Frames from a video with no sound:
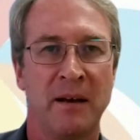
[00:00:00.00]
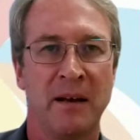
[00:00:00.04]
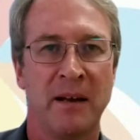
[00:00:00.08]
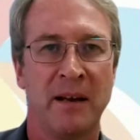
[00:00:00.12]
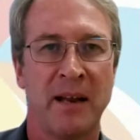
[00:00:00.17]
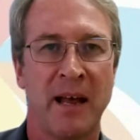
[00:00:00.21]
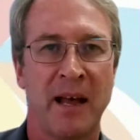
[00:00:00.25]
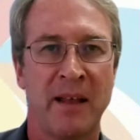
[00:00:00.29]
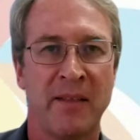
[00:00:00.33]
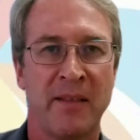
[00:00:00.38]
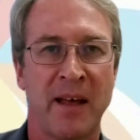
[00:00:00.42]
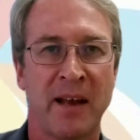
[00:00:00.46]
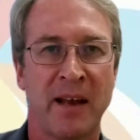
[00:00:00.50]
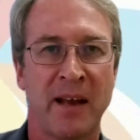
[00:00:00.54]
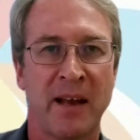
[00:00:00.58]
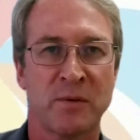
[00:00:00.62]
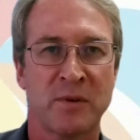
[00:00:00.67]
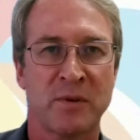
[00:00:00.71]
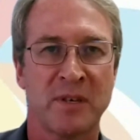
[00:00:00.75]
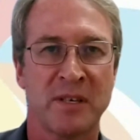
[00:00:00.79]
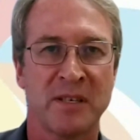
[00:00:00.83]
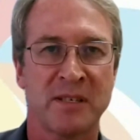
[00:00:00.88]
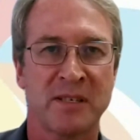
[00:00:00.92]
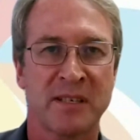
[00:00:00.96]

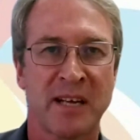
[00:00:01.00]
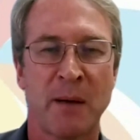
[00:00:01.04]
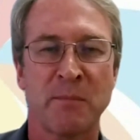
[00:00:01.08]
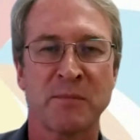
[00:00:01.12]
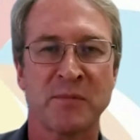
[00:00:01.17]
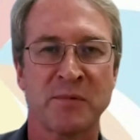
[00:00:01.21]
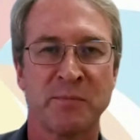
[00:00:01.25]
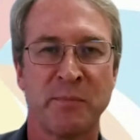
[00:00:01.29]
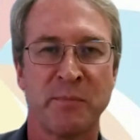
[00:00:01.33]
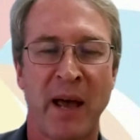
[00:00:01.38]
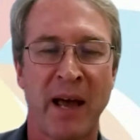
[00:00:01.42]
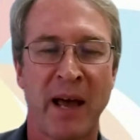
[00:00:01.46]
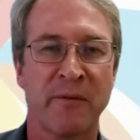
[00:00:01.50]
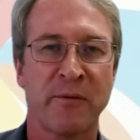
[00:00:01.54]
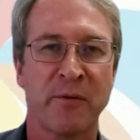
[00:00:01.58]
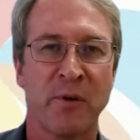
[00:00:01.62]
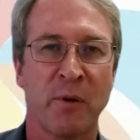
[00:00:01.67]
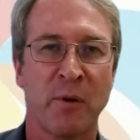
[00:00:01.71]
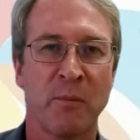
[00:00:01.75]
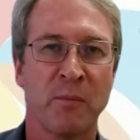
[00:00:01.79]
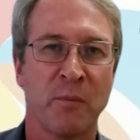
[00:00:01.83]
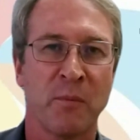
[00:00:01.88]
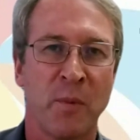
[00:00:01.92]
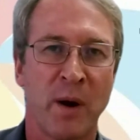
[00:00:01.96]
And that just comes
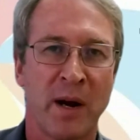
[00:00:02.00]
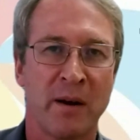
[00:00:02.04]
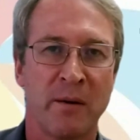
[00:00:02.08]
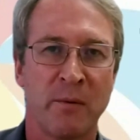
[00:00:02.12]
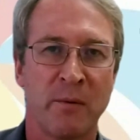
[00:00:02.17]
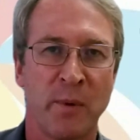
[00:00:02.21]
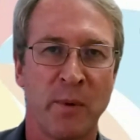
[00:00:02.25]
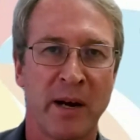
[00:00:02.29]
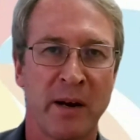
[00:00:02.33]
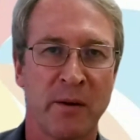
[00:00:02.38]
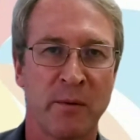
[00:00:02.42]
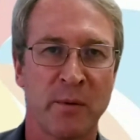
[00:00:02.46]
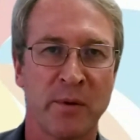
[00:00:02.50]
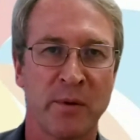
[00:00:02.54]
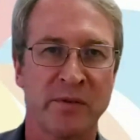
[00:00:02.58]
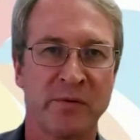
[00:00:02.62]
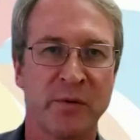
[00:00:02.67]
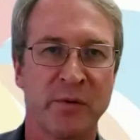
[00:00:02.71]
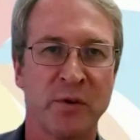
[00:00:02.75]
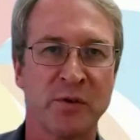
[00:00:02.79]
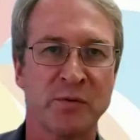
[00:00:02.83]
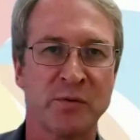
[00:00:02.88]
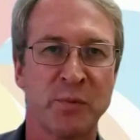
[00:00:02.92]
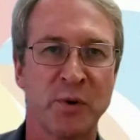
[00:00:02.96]
back from when
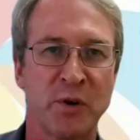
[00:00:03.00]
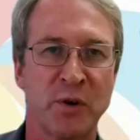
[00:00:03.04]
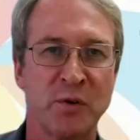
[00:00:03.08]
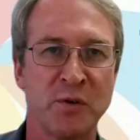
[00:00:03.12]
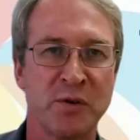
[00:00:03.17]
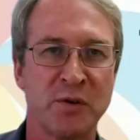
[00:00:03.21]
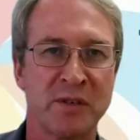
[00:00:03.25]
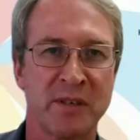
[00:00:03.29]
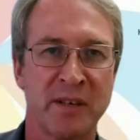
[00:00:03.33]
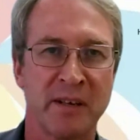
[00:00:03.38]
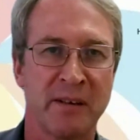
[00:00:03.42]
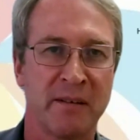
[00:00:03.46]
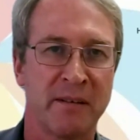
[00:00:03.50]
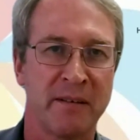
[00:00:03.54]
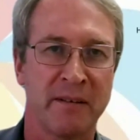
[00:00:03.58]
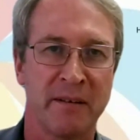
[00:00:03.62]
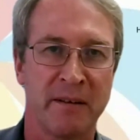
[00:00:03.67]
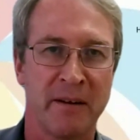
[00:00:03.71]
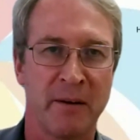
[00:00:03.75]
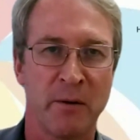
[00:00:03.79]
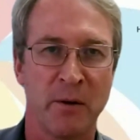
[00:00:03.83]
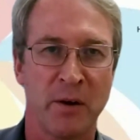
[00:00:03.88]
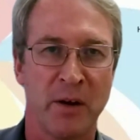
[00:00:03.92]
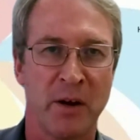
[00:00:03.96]
it was first
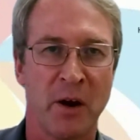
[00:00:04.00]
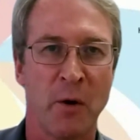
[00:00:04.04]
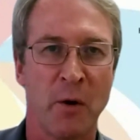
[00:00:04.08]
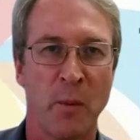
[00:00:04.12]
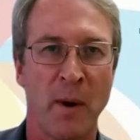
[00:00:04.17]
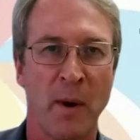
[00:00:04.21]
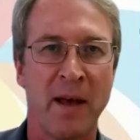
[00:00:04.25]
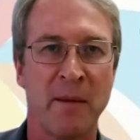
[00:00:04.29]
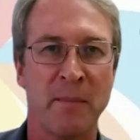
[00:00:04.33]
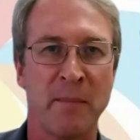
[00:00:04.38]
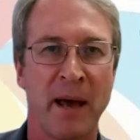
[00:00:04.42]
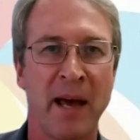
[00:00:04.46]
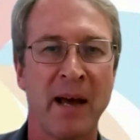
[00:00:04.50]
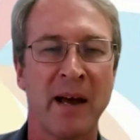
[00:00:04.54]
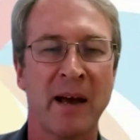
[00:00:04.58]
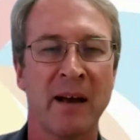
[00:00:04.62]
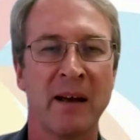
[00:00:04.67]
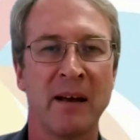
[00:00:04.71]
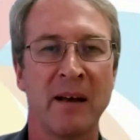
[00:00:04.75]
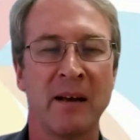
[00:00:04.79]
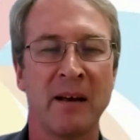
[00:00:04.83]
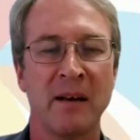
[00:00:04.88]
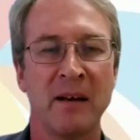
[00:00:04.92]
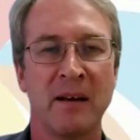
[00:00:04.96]
produced in, way
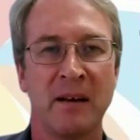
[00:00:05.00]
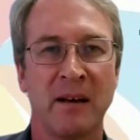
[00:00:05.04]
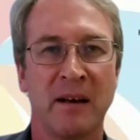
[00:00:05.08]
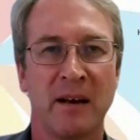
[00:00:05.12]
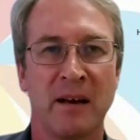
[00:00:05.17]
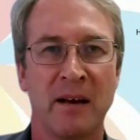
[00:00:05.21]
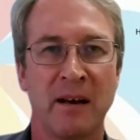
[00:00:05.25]
back,